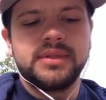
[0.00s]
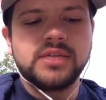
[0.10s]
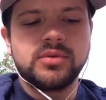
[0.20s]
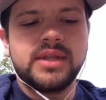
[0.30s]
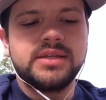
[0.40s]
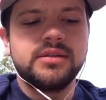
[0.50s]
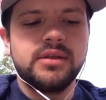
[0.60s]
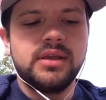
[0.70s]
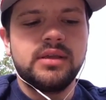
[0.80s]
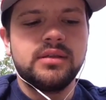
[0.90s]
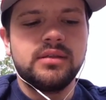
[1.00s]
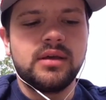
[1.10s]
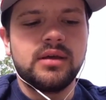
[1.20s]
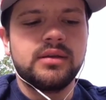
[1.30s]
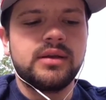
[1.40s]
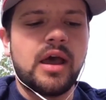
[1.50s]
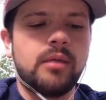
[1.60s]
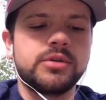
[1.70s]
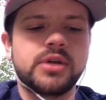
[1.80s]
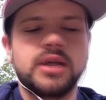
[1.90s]
what led to the
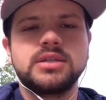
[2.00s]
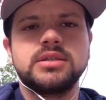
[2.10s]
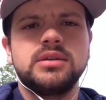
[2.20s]
Albatross.